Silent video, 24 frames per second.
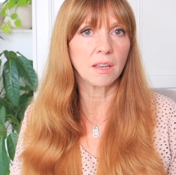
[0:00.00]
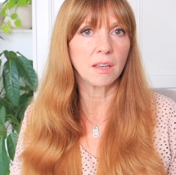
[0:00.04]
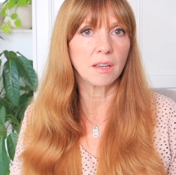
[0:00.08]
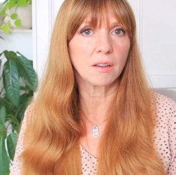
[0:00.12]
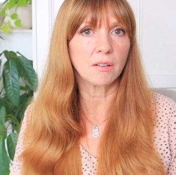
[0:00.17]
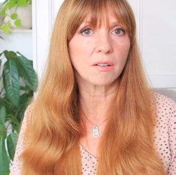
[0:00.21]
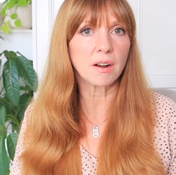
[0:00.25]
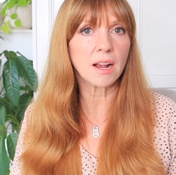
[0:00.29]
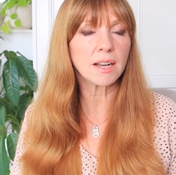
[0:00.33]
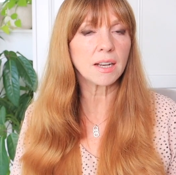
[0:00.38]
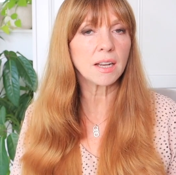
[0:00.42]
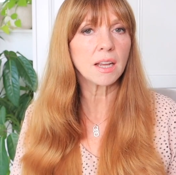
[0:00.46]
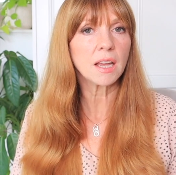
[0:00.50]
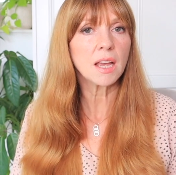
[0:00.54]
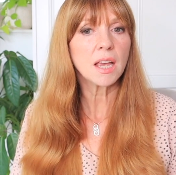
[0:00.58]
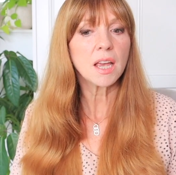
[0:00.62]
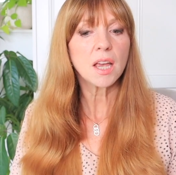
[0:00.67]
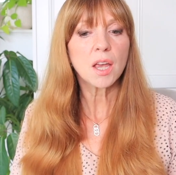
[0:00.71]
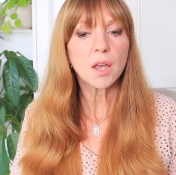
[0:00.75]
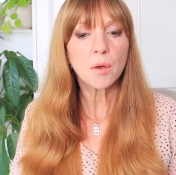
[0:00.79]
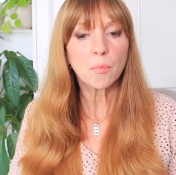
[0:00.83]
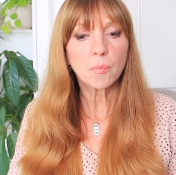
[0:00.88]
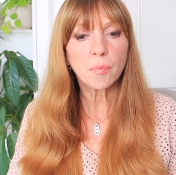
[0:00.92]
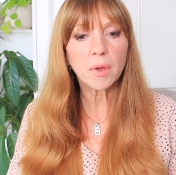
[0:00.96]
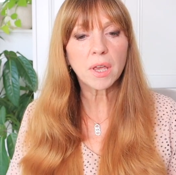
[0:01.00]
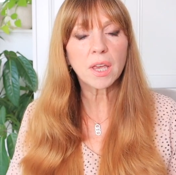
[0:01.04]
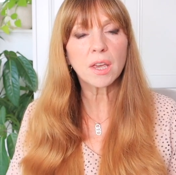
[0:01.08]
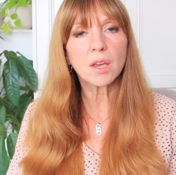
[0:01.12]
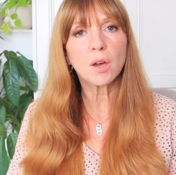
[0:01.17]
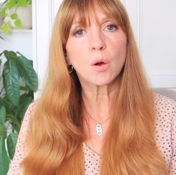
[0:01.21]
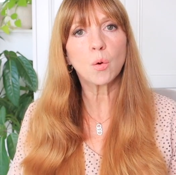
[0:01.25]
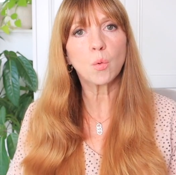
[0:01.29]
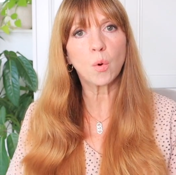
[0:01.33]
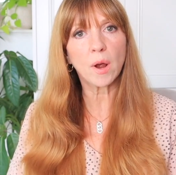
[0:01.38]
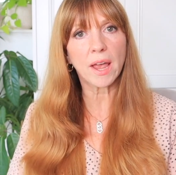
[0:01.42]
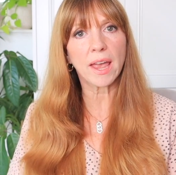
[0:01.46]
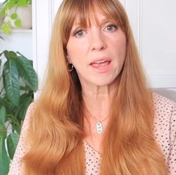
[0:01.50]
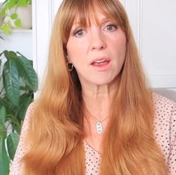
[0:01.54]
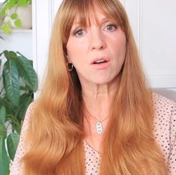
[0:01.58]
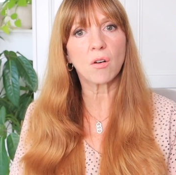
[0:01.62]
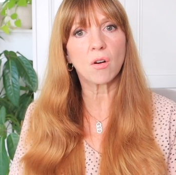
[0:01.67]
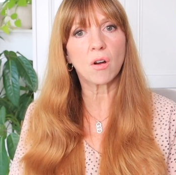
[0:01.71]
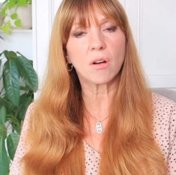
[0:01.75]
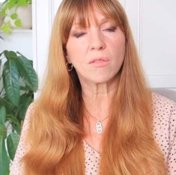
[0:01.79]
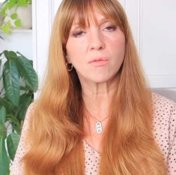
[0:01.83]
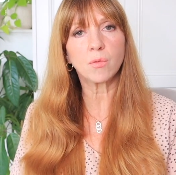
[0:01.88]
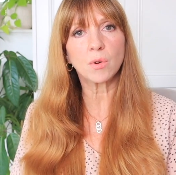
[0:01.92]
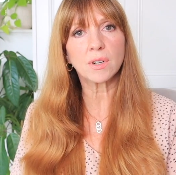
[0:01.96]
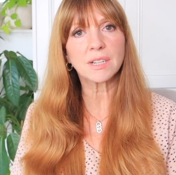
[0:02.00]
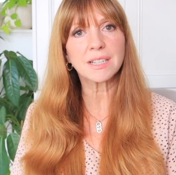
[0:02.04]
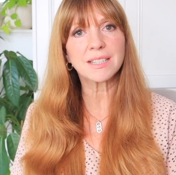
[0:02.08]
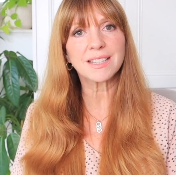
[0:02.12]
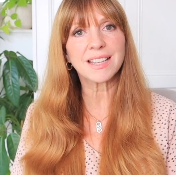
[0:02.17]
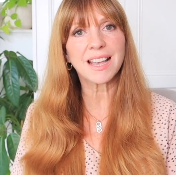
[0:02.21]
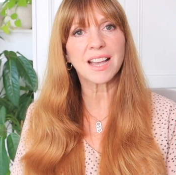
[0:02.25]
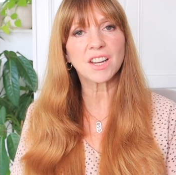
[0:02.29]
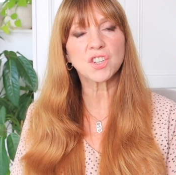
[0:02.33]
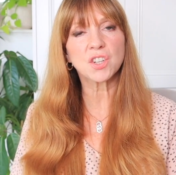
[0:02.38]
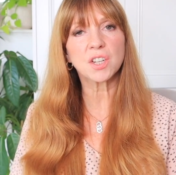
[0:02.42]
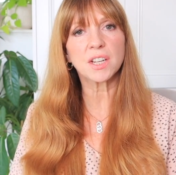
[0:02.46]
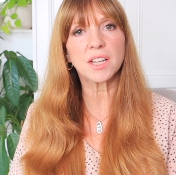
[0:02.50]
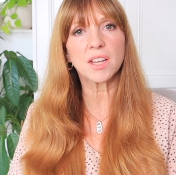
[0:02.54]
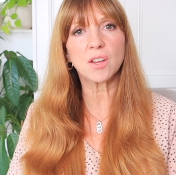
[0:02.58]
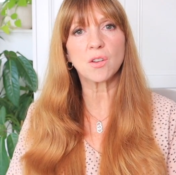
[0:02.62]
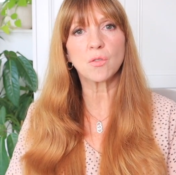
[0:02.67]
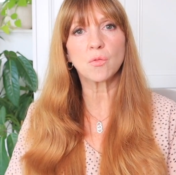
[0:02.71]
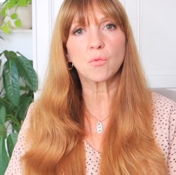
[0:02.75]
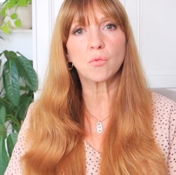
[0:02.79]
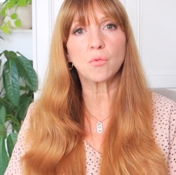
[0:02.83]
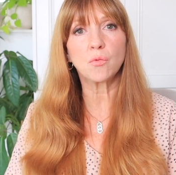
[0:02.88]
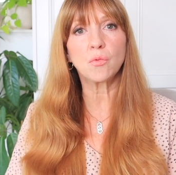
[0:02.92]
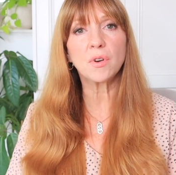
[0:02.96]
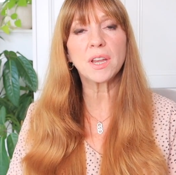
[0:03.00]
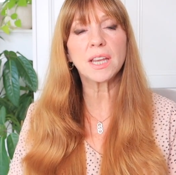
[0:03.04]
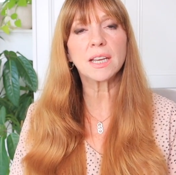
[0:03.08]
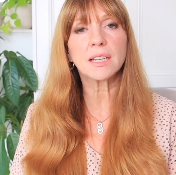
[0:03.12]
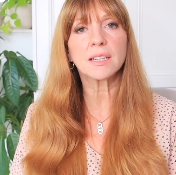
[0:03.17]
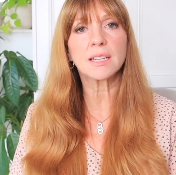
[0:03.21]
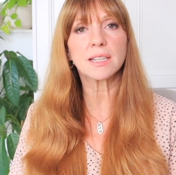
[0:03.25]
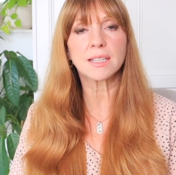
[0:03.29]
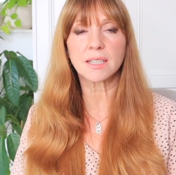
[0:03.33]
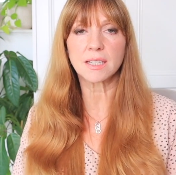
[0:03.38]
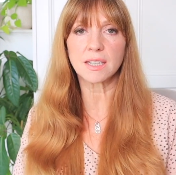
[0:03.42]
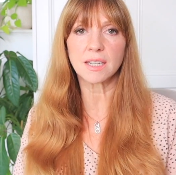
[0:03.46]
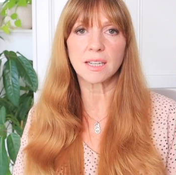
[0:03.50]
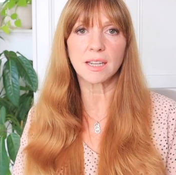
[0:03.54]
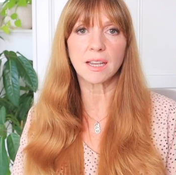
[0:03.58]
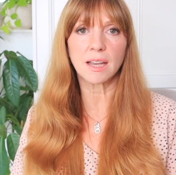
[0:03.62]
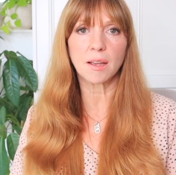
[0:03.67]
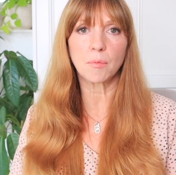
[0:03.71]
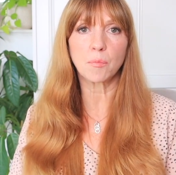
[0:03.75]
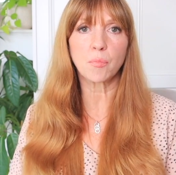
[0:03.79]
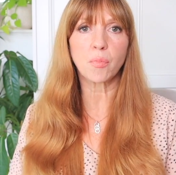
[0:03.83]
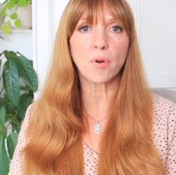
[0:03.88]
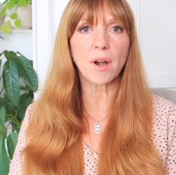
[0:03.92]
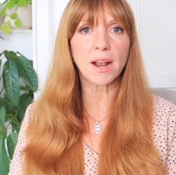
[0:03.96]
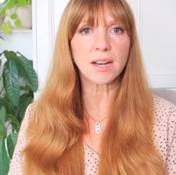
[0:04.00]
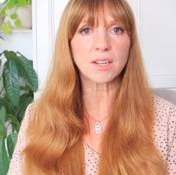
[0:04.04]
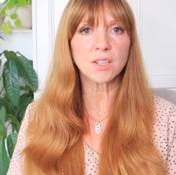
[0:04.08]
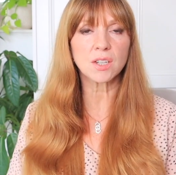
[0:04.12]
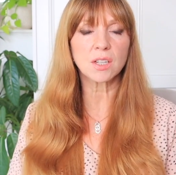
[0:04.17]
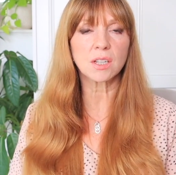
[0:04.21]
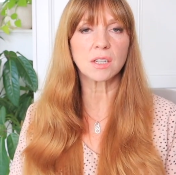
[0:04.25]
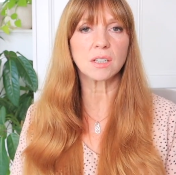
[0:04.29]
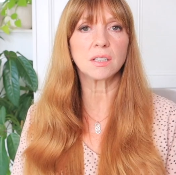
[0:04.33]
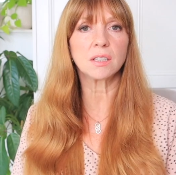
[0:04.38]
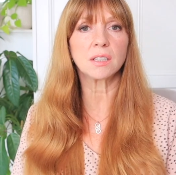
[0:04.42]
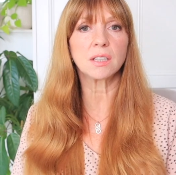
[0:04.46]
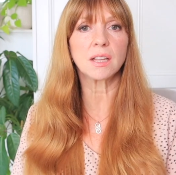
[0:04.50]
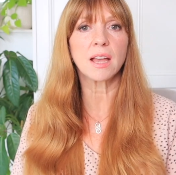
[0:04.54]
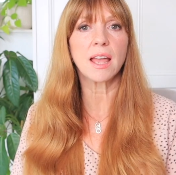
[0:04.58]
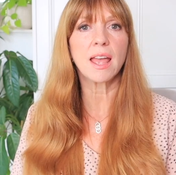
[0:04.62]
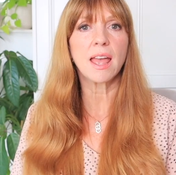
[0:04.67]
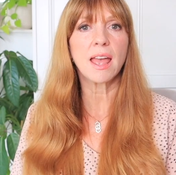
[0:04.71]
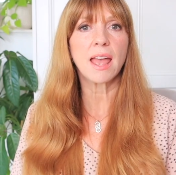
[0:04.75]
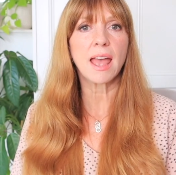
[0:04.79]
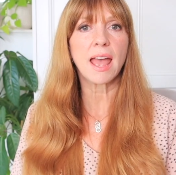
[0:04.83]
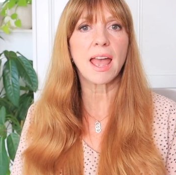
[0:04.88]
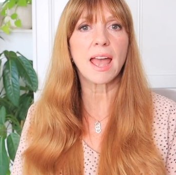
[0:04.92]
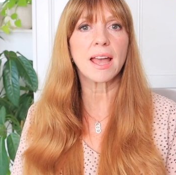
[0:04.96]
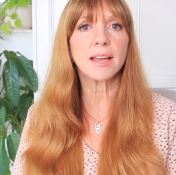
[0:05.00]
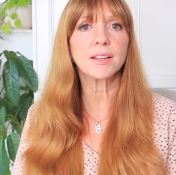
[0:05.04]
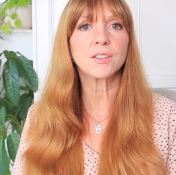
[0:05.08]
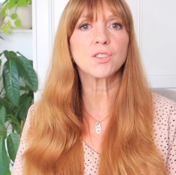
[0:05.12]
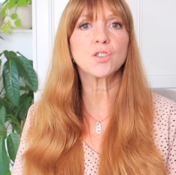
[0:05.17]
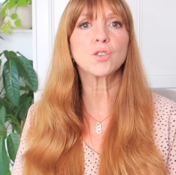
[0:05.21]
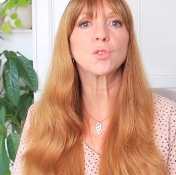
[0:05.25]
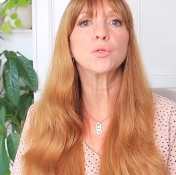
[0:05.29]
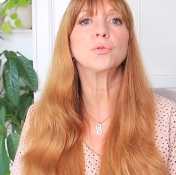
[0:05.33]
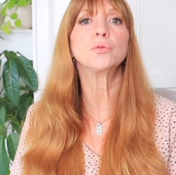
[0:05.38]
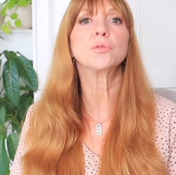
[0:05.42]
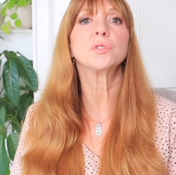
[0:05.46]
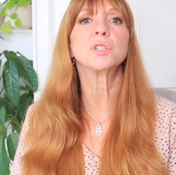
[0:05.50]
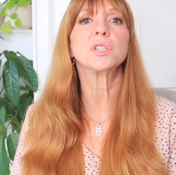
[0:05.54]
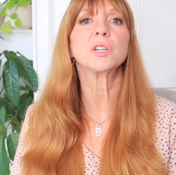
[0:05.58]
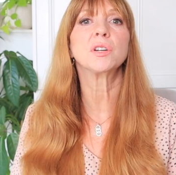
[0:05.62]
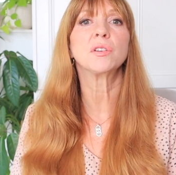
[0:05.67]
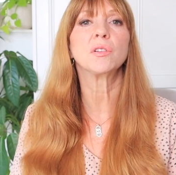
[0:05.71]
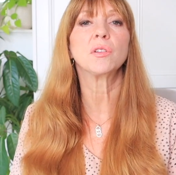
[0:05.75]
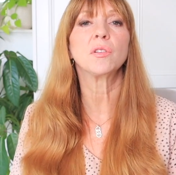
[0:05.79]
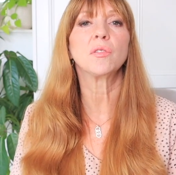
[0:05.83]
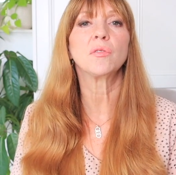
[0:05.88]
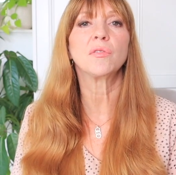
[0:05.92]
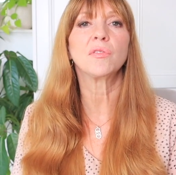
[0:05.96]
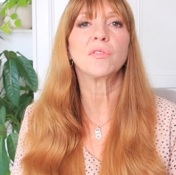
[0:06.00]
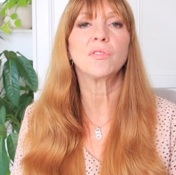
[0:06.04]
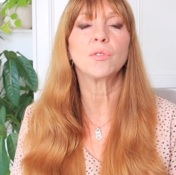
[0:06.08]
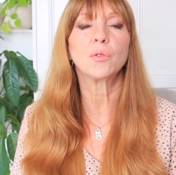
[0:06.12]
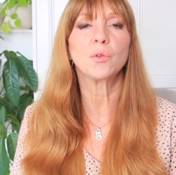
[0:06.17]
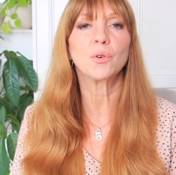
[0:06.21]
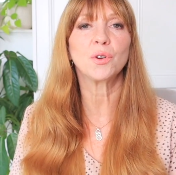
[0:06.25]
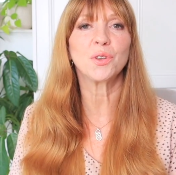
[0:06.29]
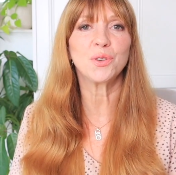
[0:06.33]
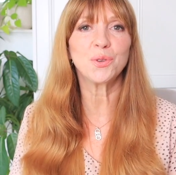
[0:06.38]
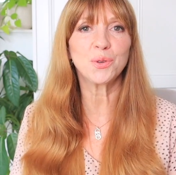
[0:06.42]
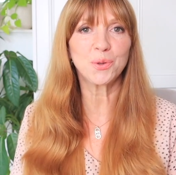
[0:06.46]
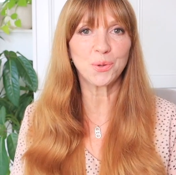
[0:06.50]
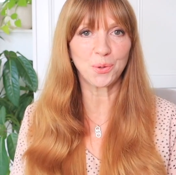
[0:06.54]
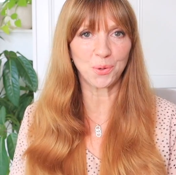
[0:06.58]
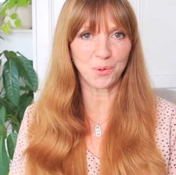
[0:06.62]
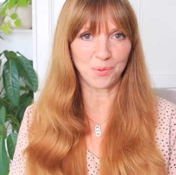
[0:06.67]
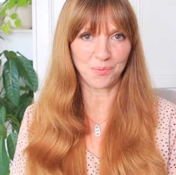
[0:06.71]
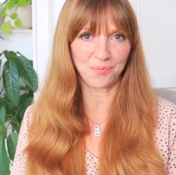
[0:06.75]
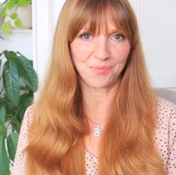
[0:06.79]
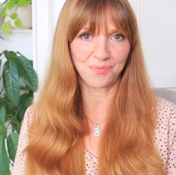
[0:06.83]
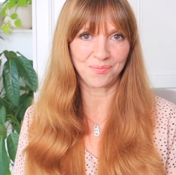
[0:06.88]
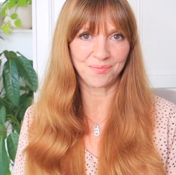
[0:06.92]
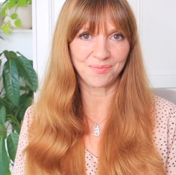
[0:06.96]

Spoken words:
right? Be aware of what is actually realistic, practical, and good for you.